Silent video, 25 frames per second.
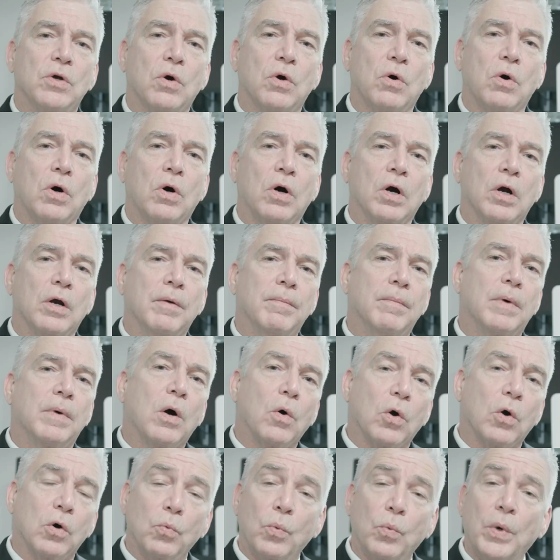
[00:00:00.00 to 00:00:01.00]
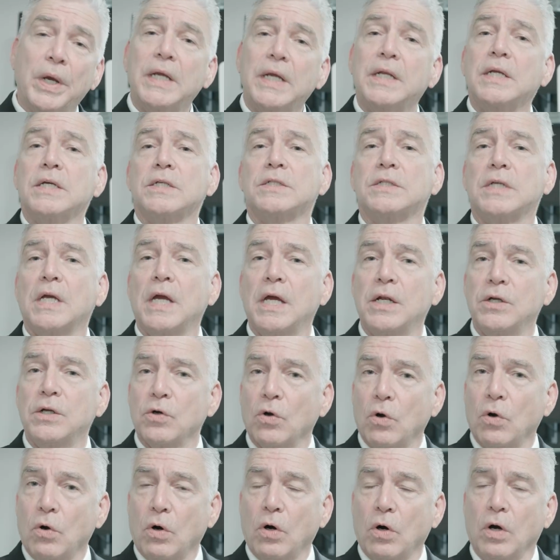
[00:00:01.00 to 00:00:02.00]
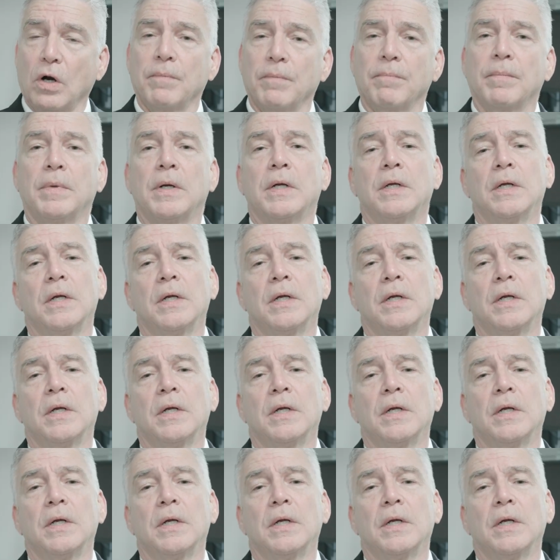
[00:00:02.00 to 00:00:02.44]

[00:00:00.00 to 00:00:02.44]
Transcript: your arm, or weakness in your arm.